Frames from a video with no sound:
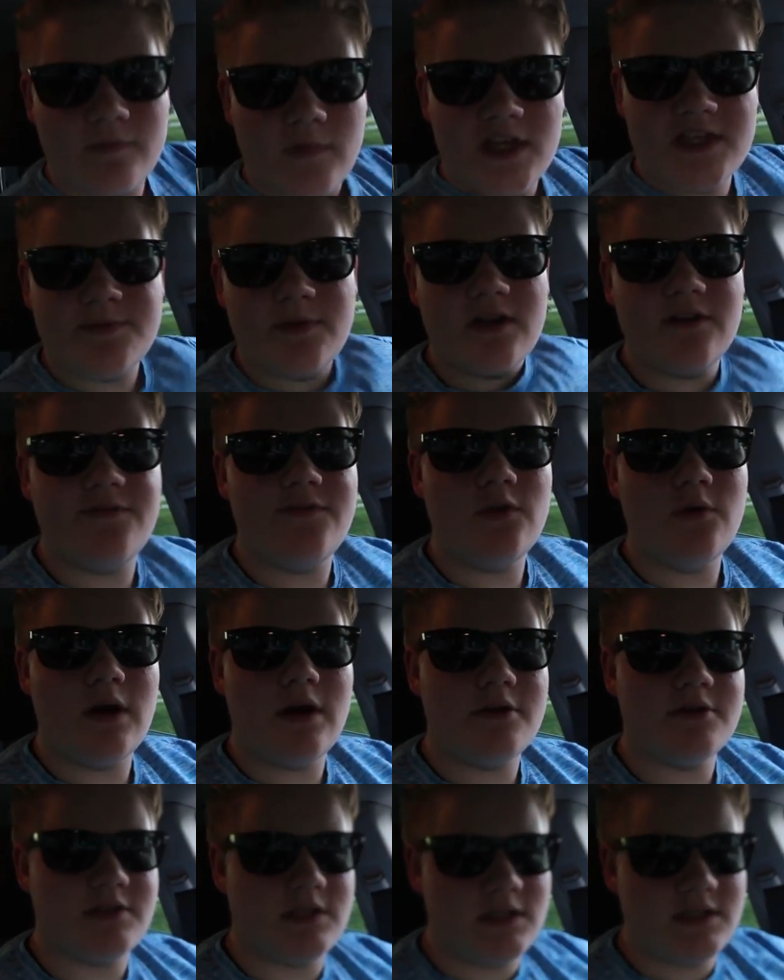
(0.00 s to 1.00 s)
It's been a few
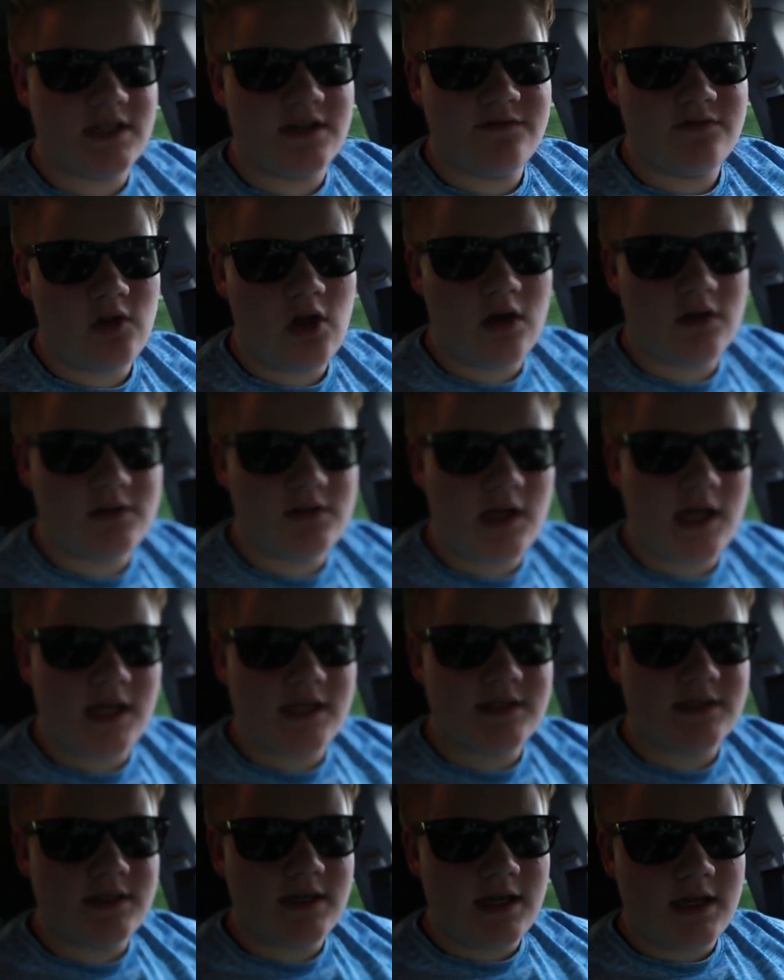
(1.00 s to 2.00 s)
hours since I vlogged last